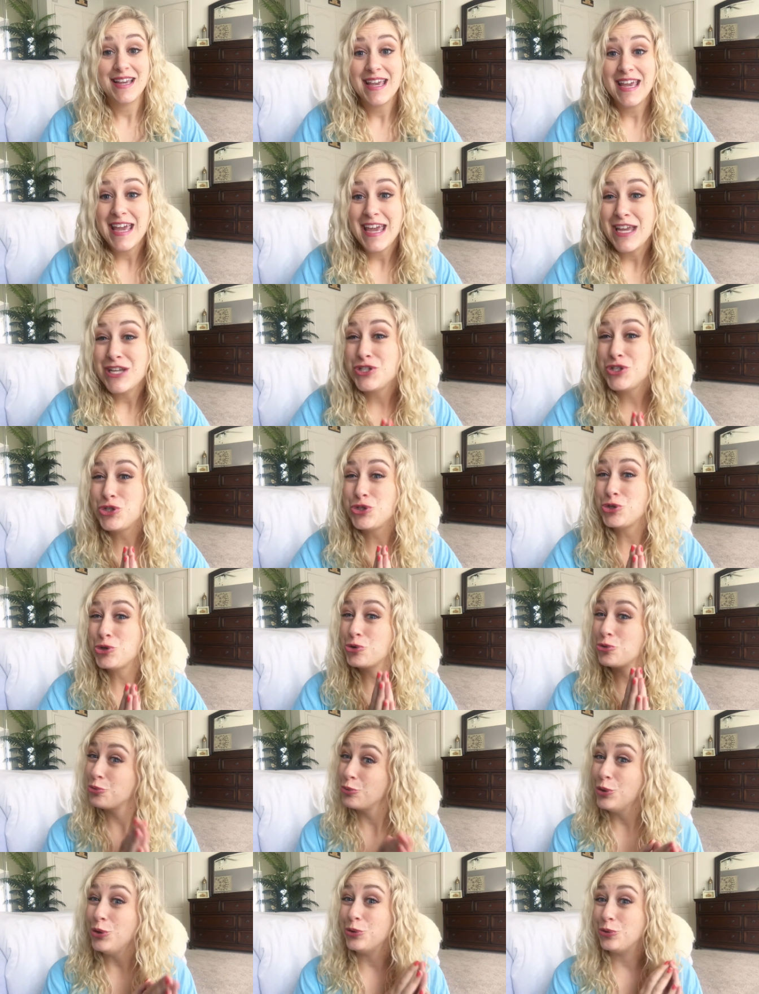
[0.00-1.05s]
it's
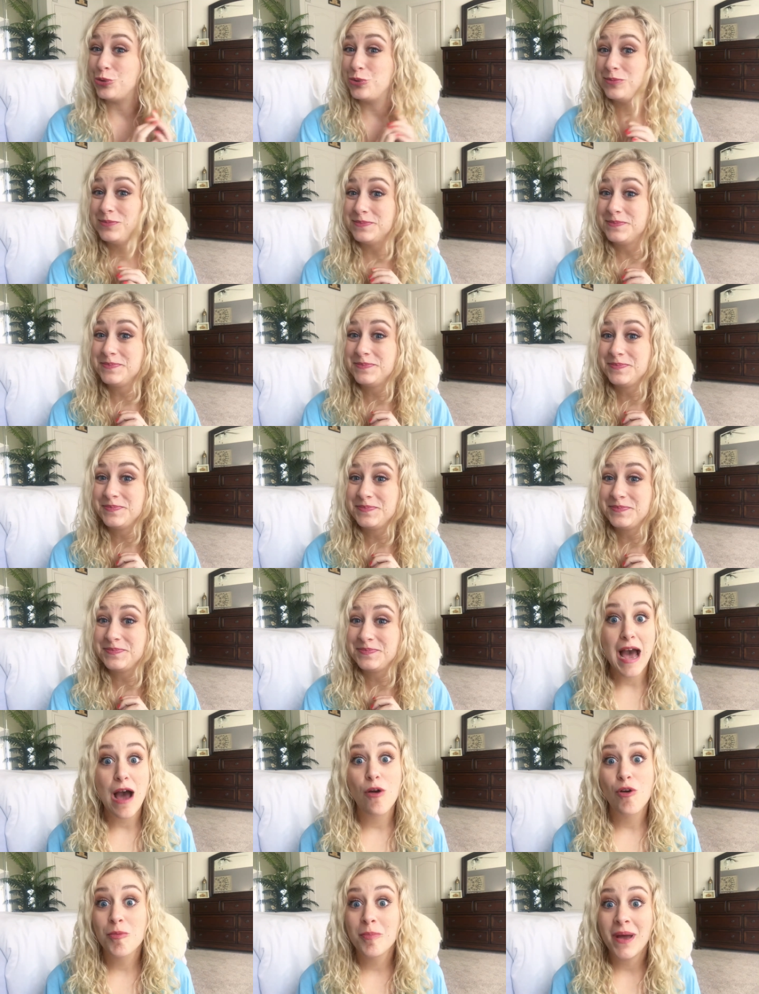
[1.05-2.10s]
true.
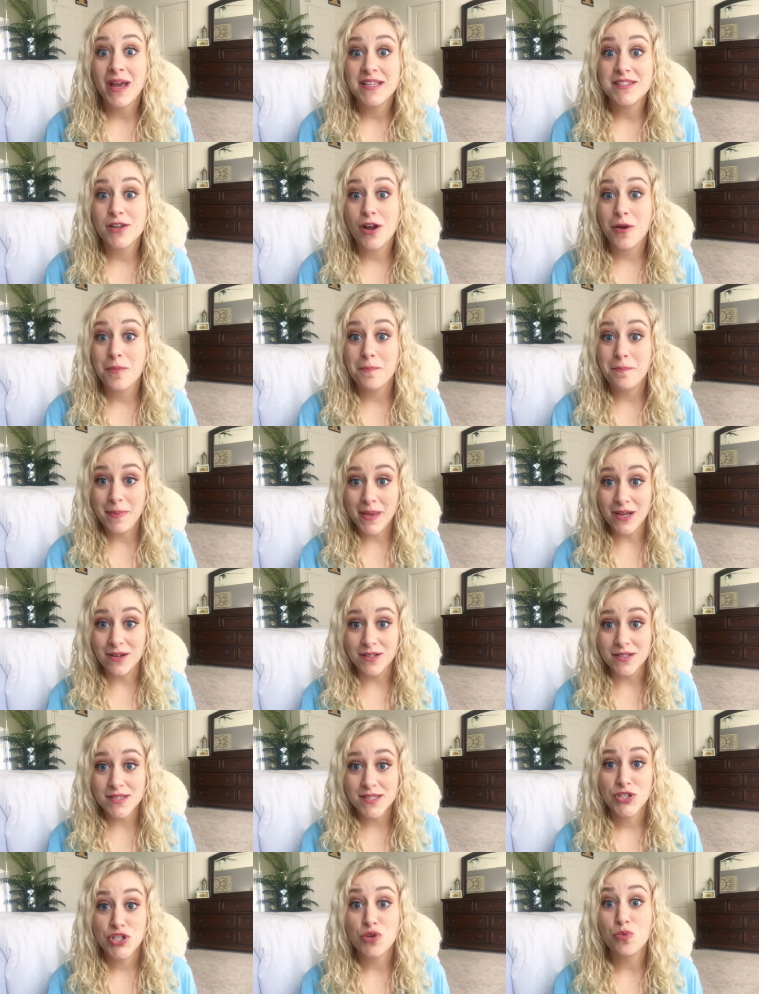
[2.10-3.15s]
Our minds are
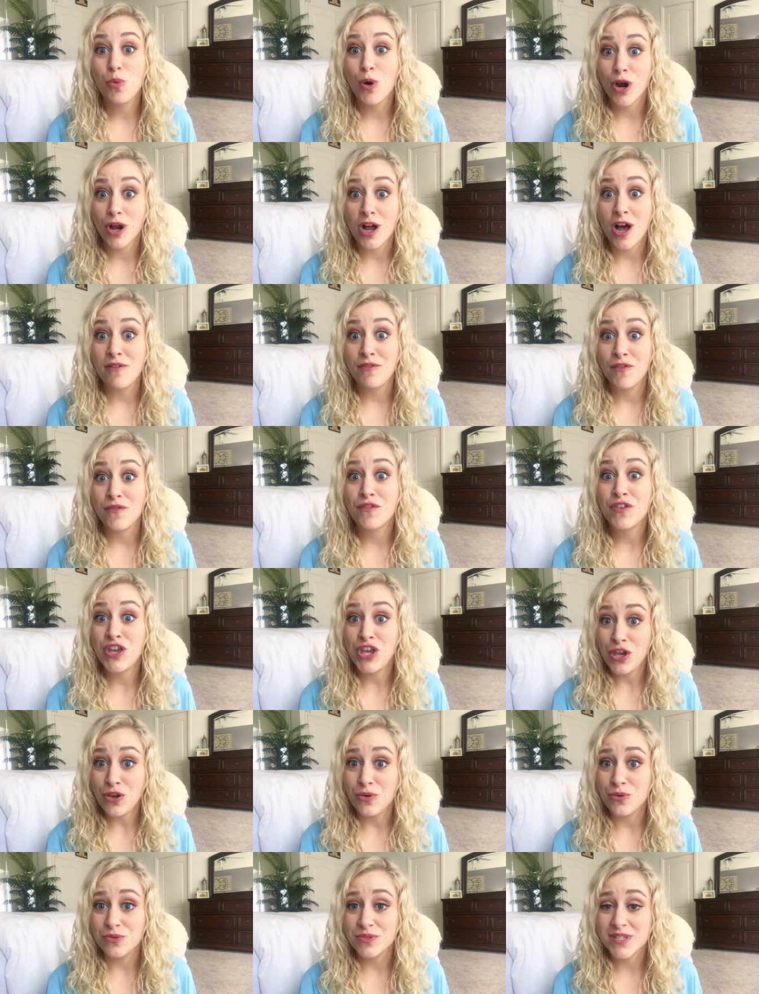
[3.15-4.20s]
built to work off of
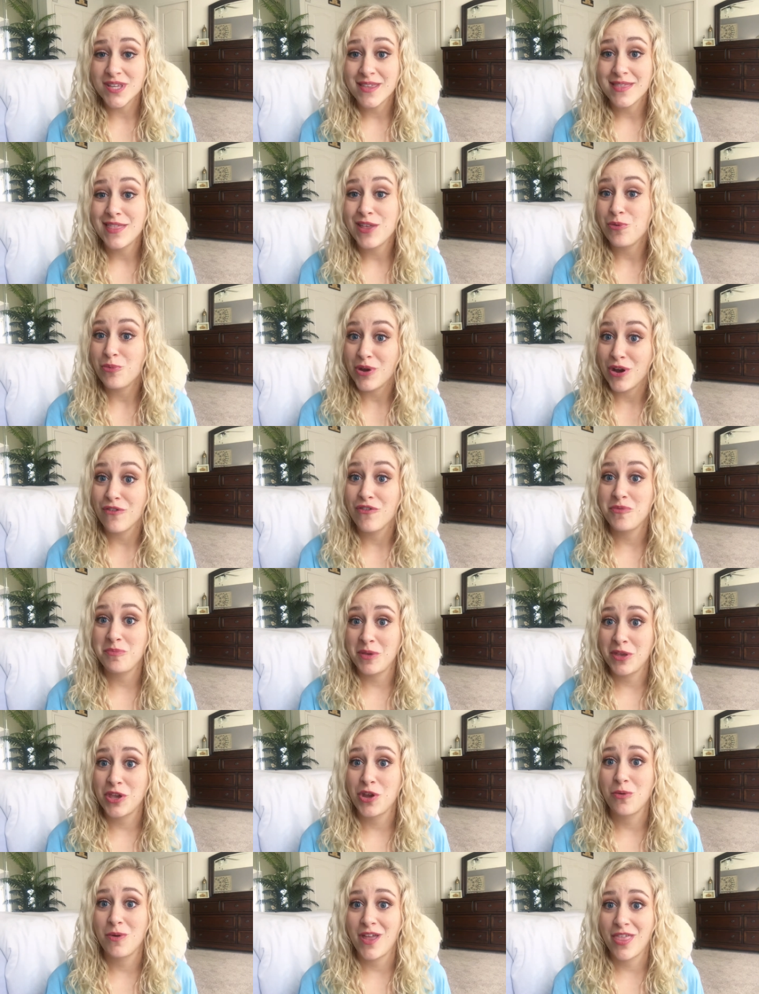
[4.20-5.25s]
cues that we're
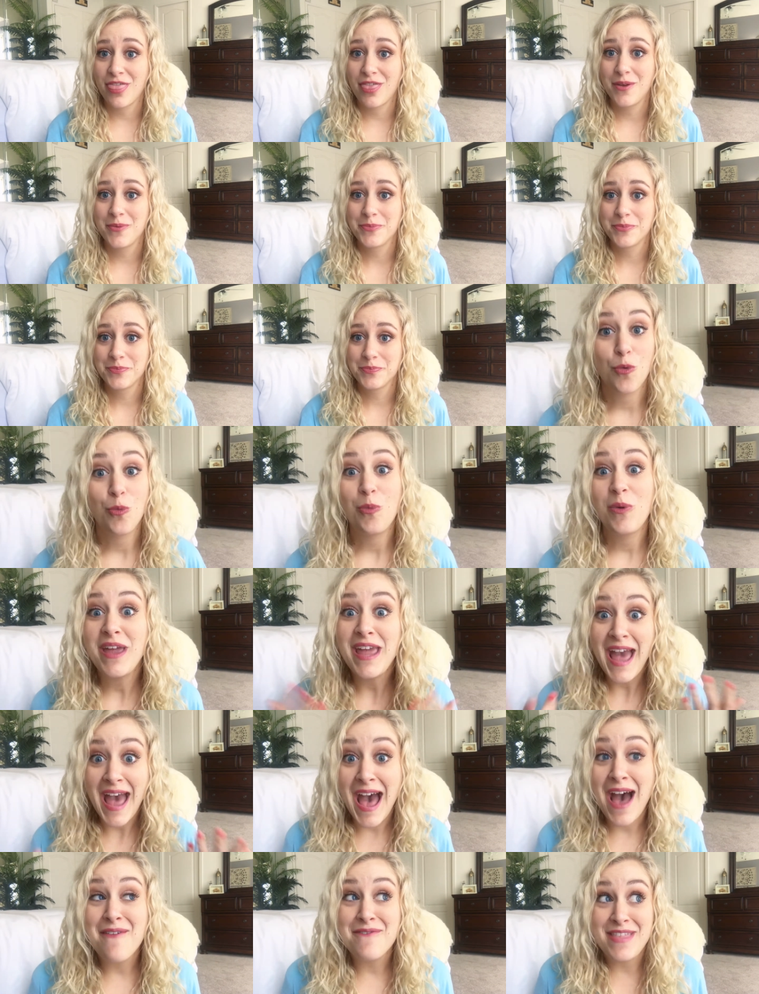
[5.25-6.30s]
familiar with. We
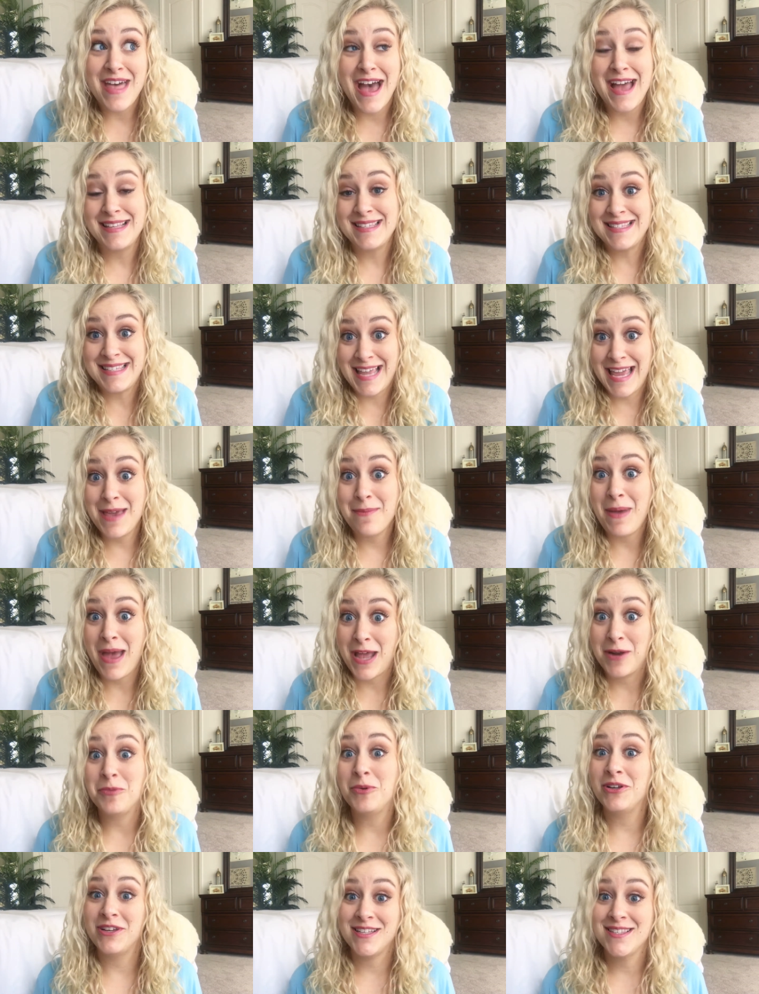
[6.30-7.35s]
have that same
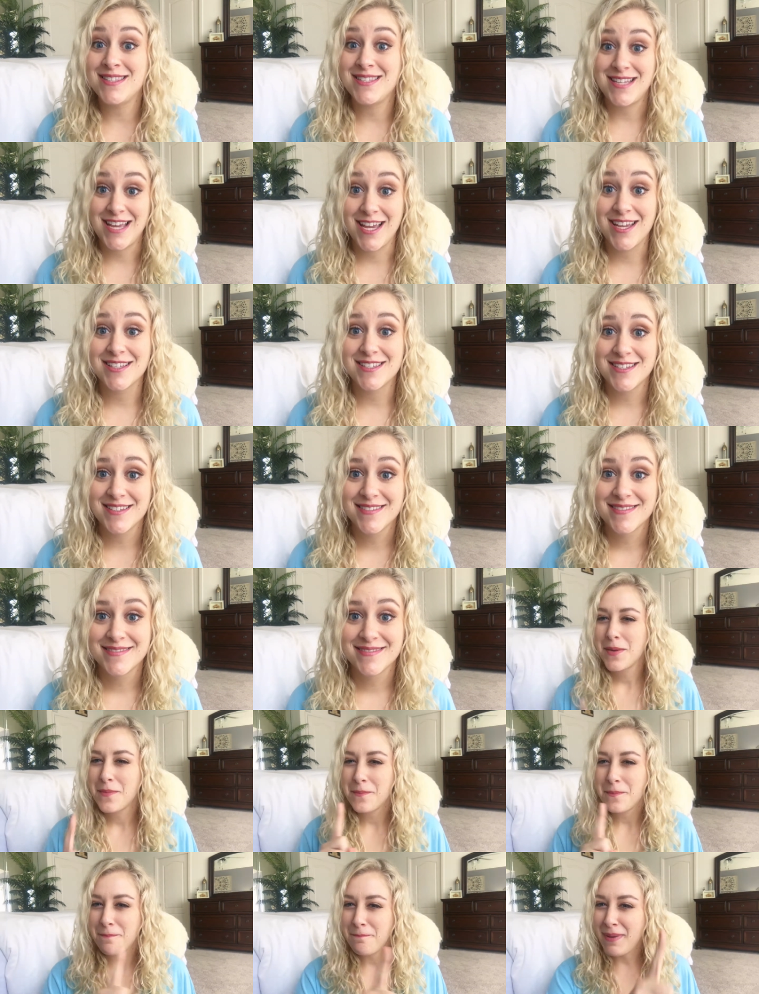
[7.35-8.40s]
animal instinct,
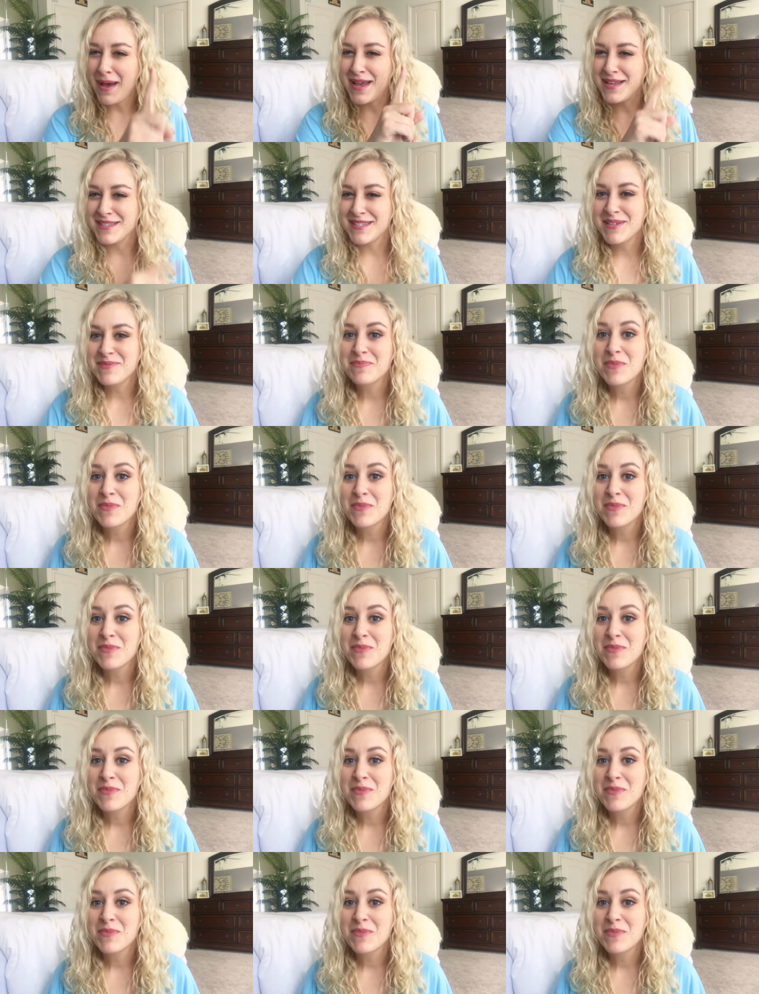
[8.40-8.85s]
but